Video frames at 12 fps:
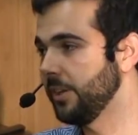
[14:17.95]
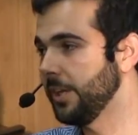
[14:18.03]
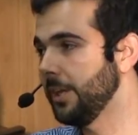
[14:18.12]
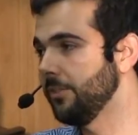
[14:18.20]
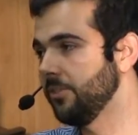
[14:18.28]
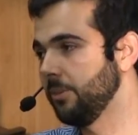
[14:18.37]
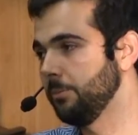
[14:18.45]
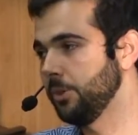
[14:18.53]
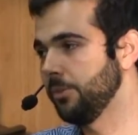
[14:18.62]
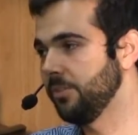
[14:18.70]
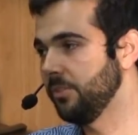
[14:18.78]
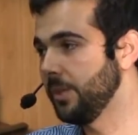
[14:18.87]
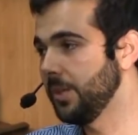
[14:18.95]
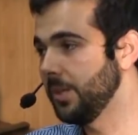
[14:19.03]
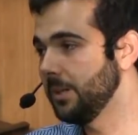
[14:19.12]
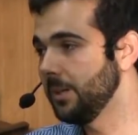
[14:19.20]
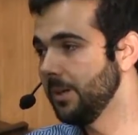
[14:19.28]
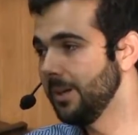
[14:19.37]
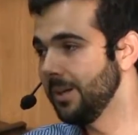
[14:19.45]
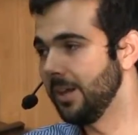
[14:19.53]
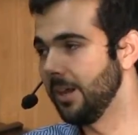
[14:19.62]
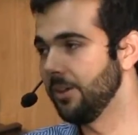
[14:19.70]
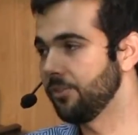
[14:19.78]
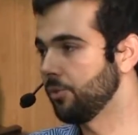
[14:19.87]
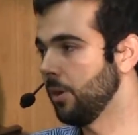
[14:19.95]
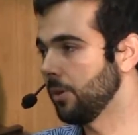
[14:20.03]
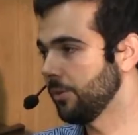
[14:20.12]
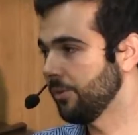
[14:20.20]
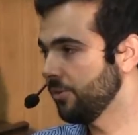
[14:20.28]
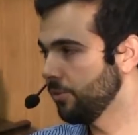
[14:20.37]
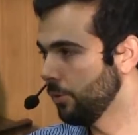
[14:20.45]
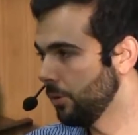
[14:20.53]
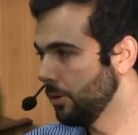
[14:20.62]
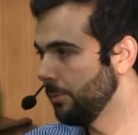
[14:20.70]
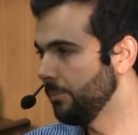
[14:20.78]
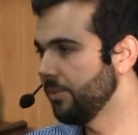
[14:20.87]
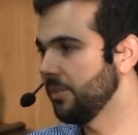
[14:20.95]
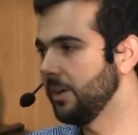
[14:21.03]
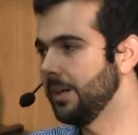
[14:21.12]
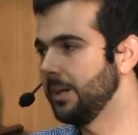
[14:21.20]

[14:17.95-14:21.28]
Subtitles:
And again, similar to the stronger storms,